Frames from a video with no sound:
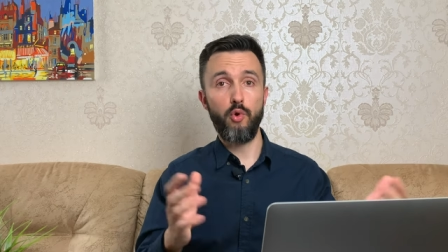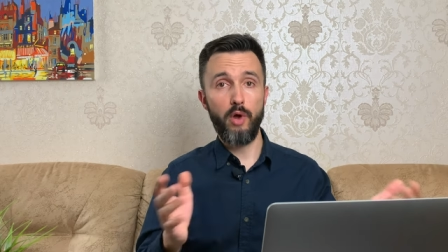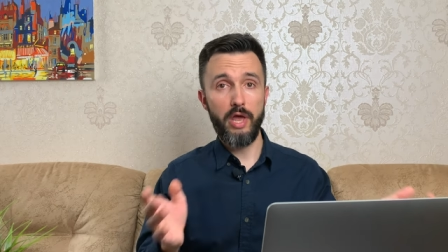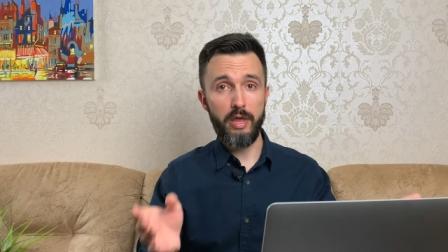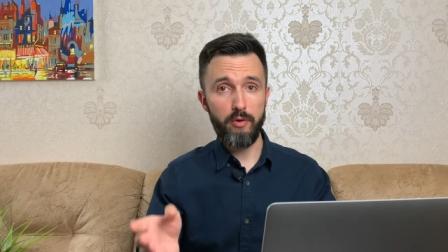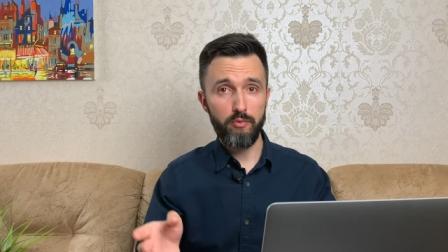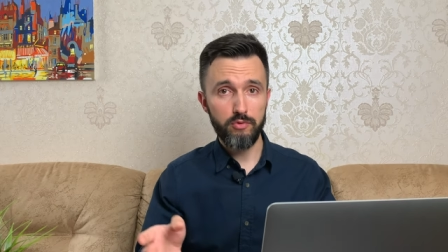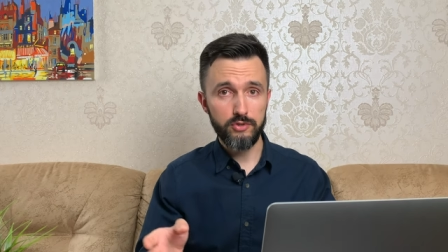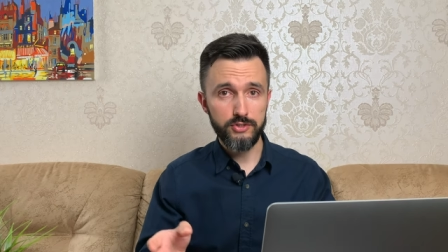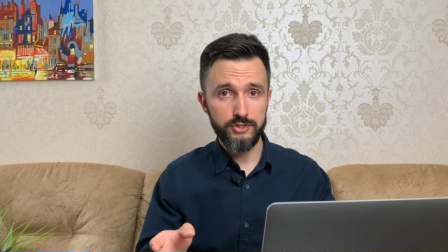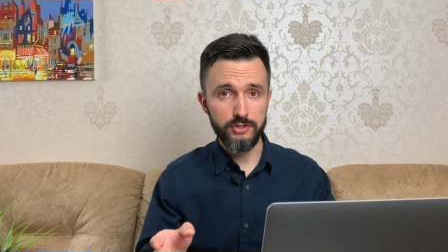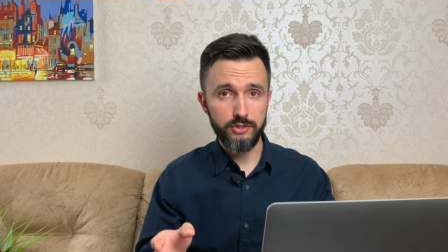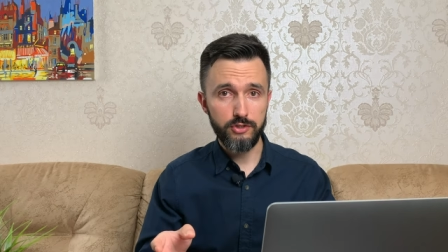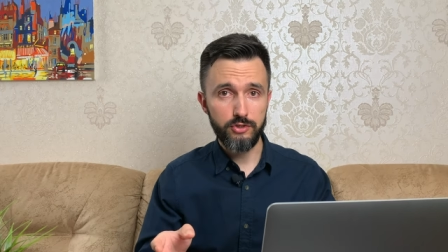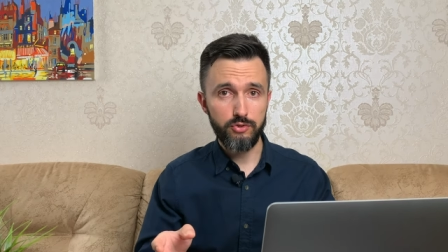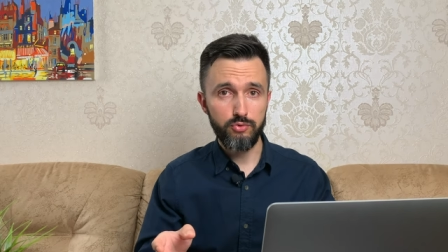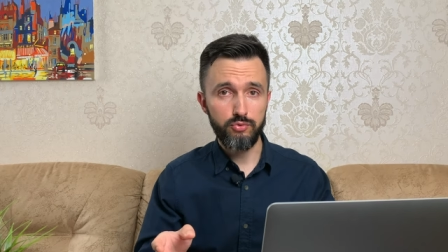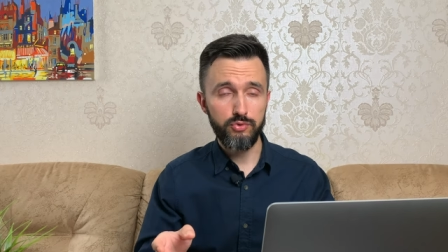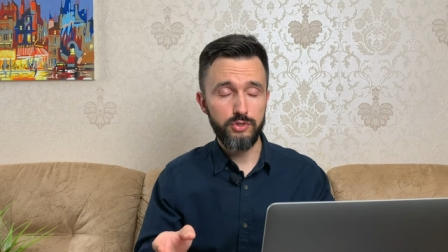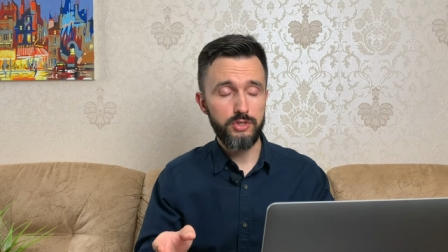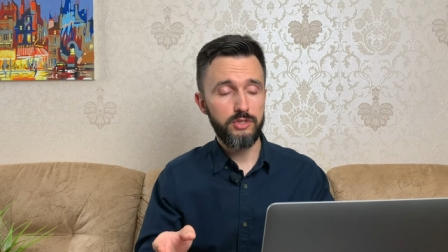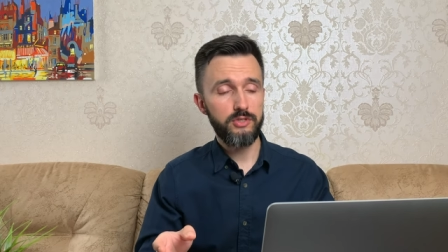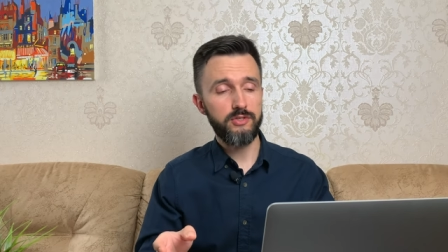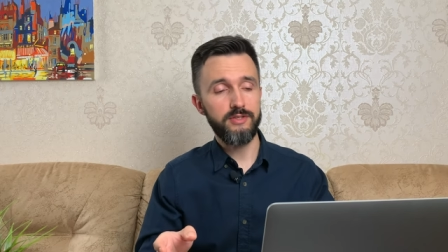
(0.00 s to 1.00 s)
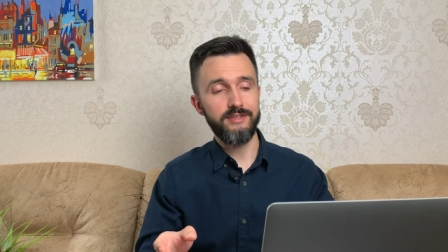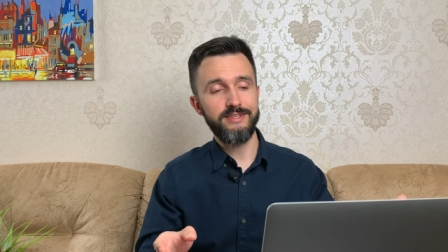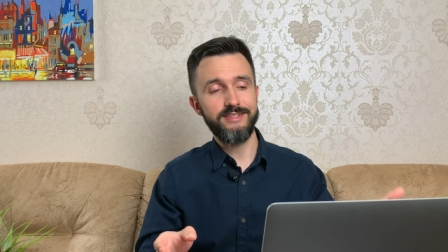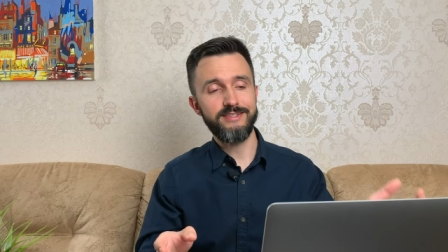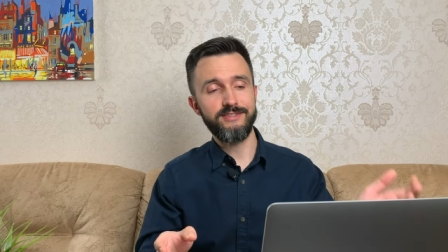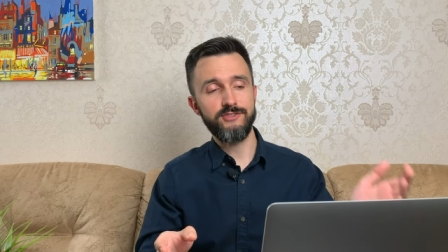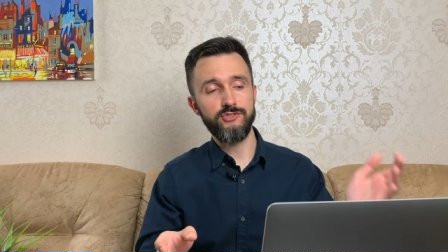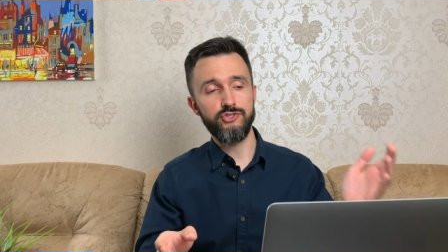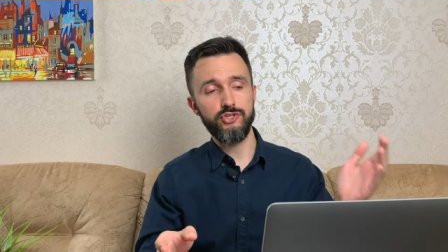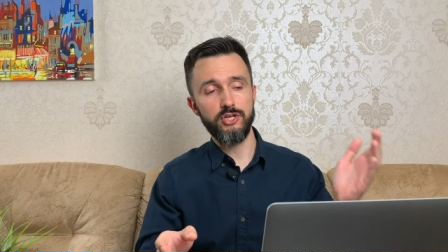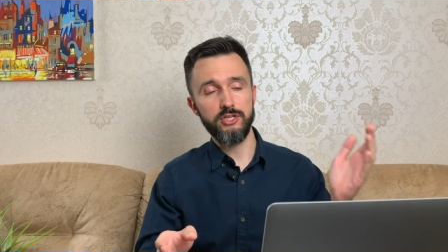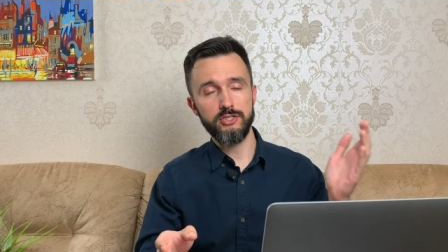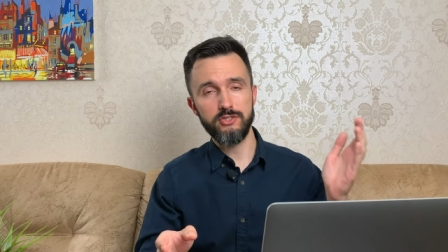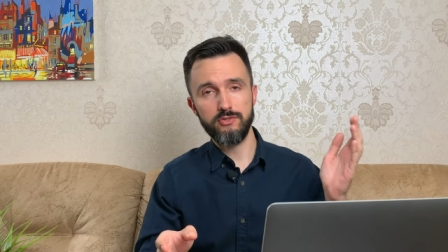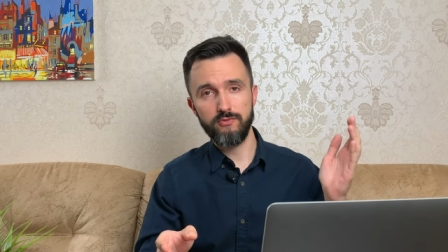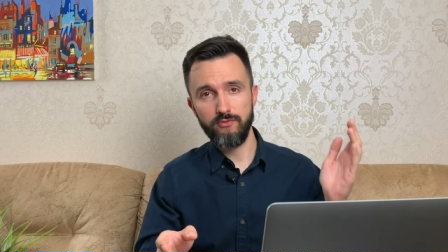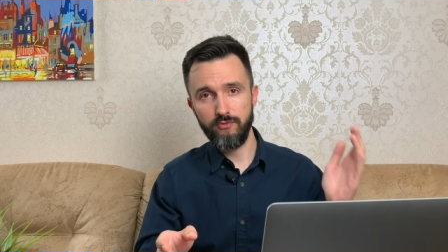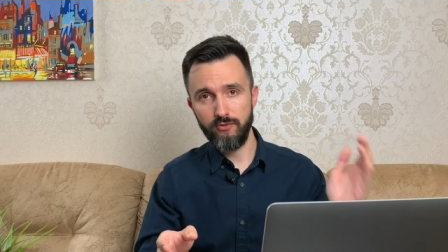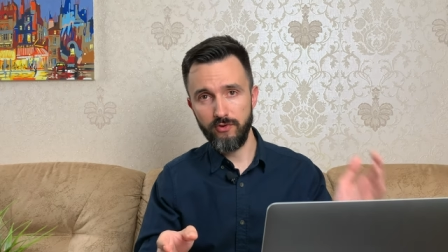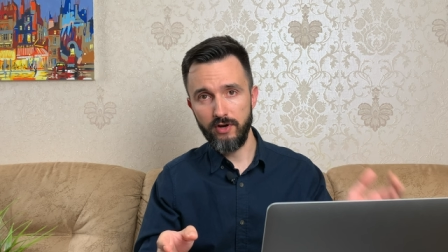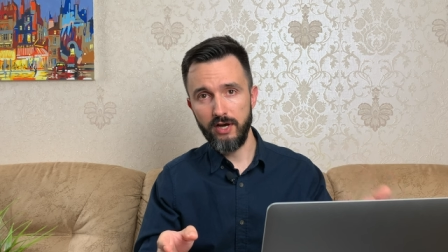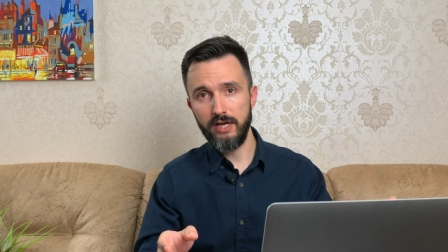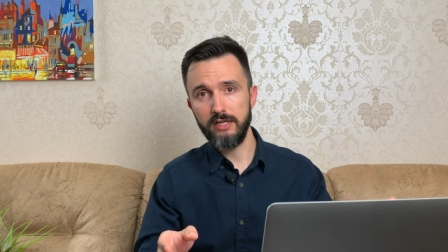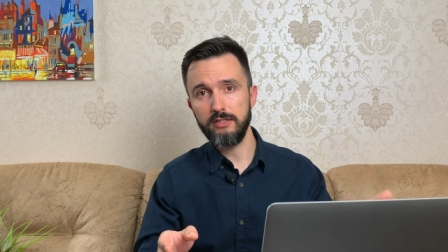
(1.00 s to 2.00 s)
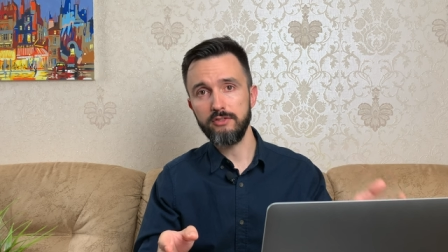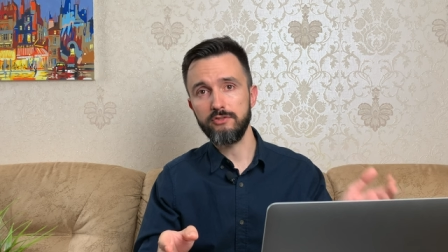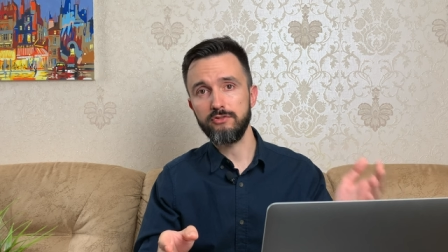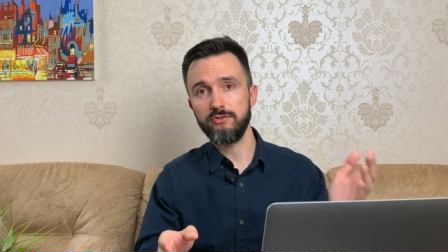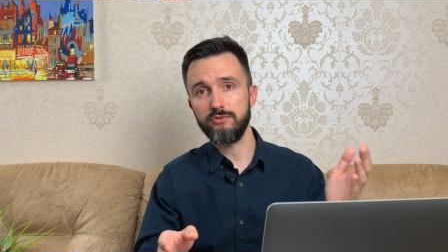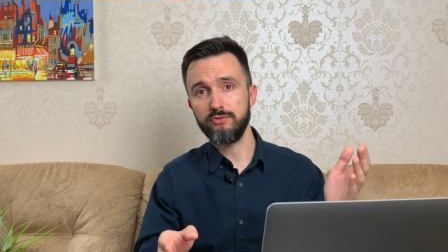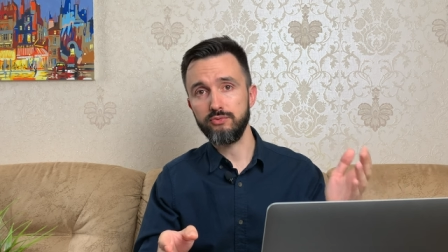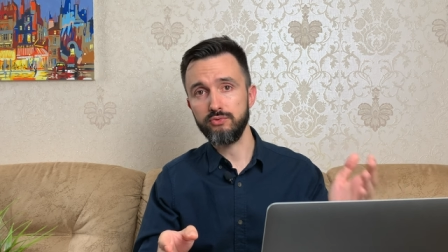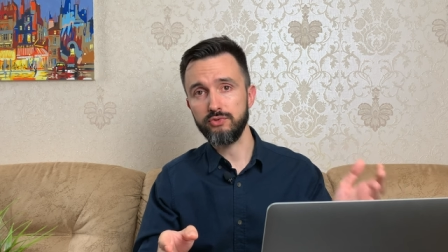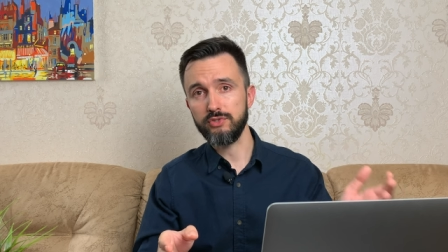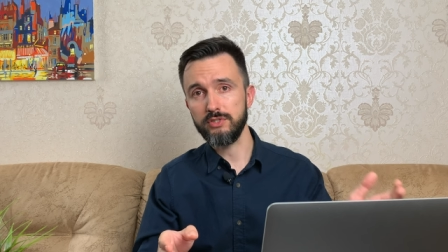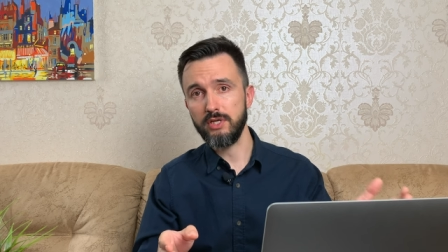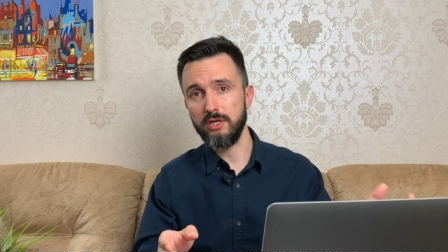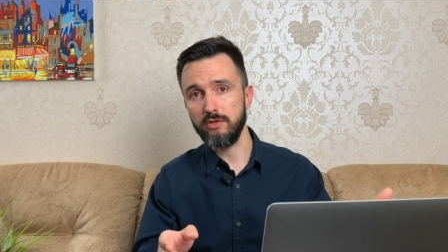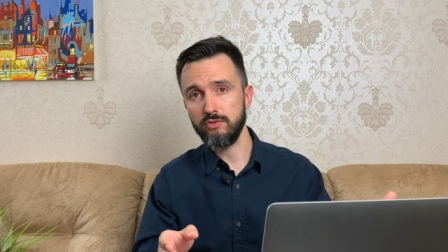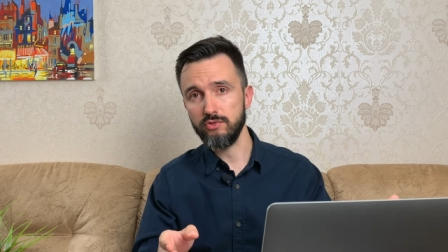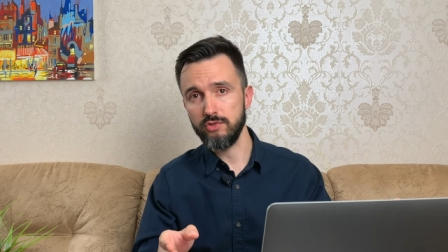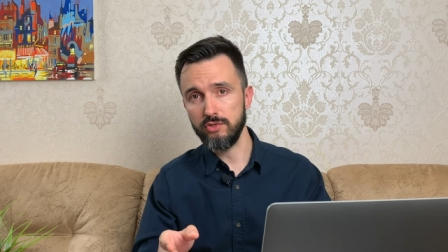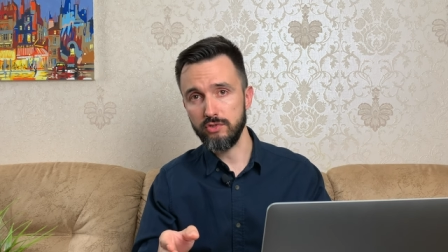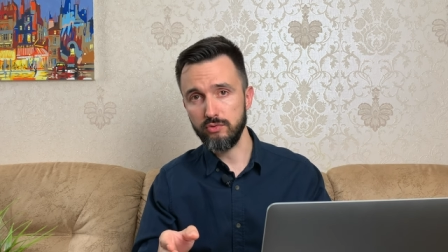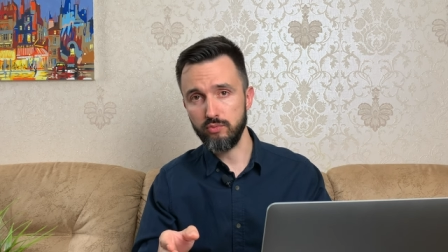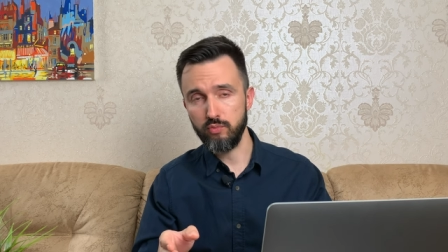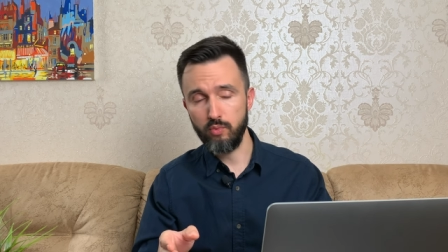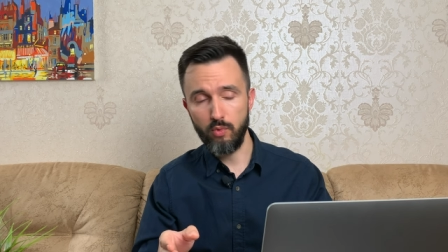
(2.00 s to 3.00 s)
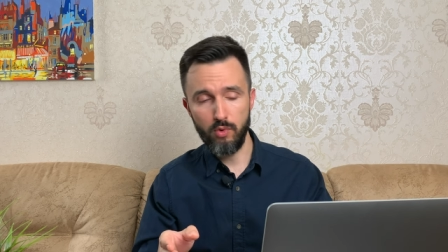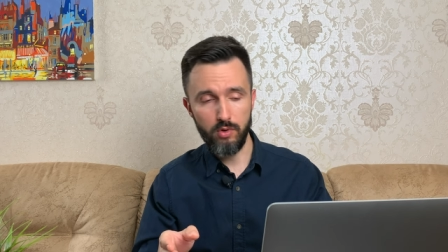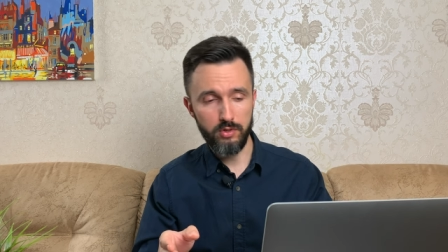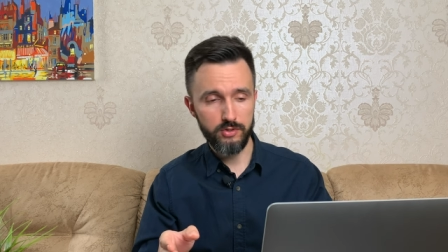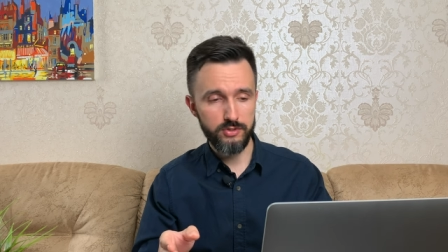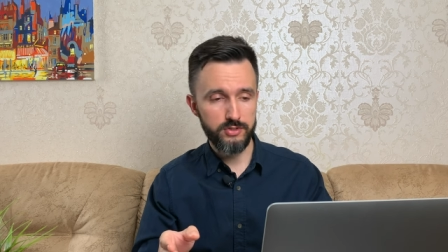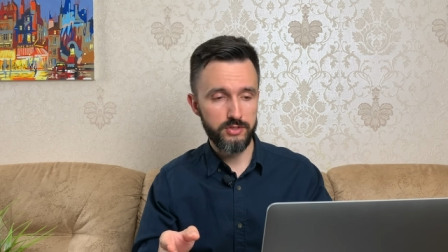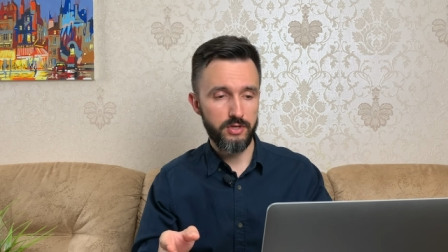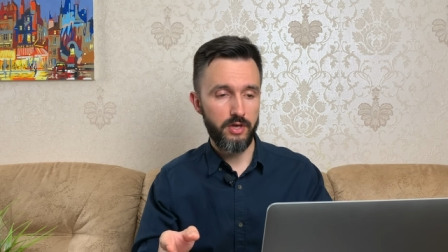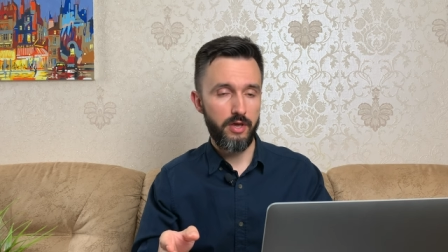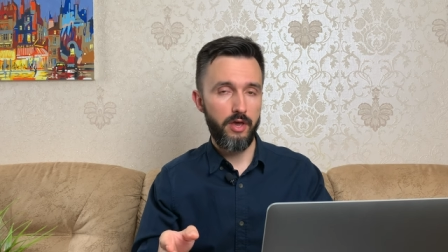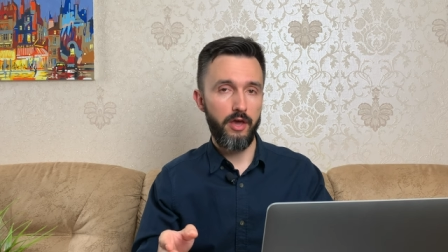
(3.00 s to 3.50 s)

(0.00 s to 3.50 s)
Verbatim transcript: Everything you need is just find 2000 words